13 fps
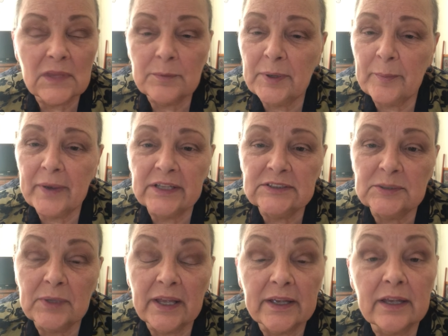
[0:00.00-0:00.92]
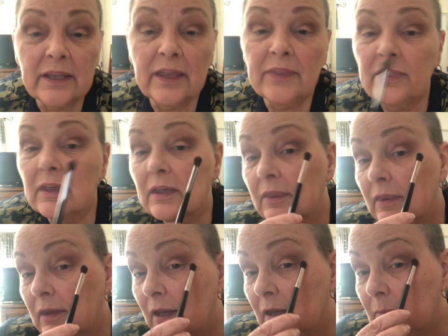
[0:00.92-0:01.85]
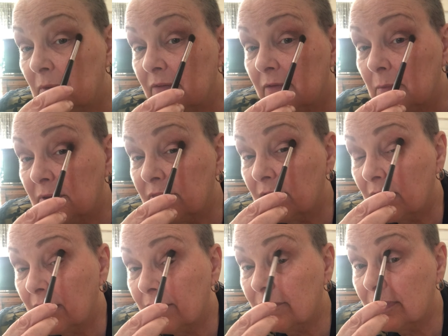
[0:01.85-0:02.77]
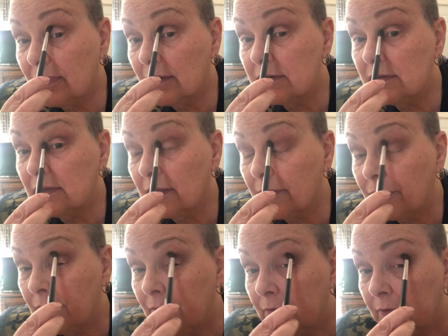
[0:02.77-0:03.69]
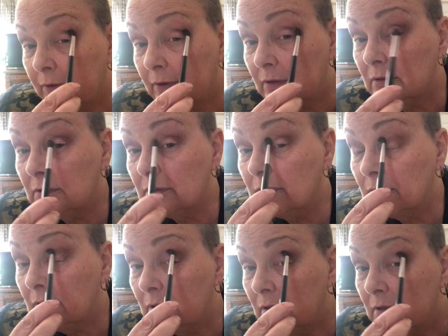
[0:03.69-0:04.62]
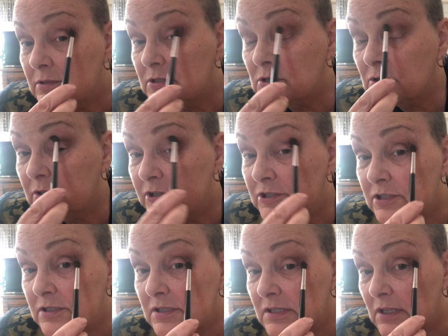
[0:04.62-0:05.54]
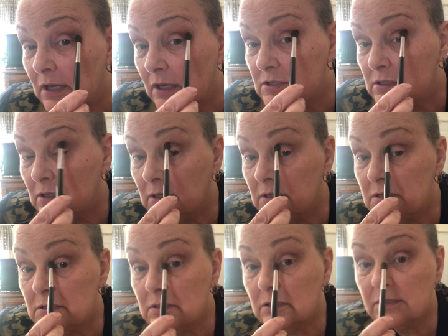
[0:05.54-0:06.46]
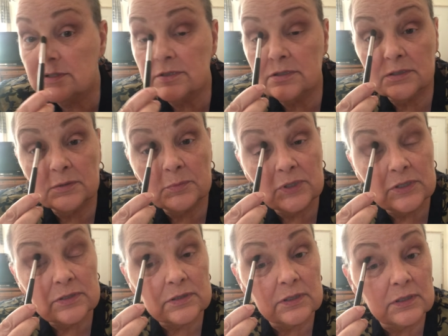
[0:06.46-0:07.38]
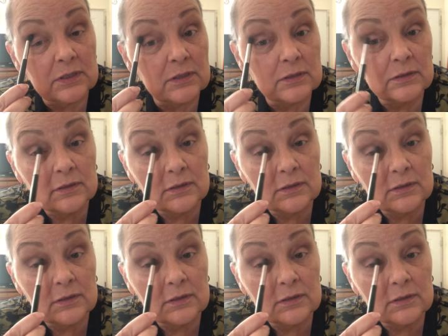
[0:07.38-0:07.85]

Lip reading: My mind's blank. I can't think of the name of it, but they're having their telethon. It's a Christian station. I listen to Christian music.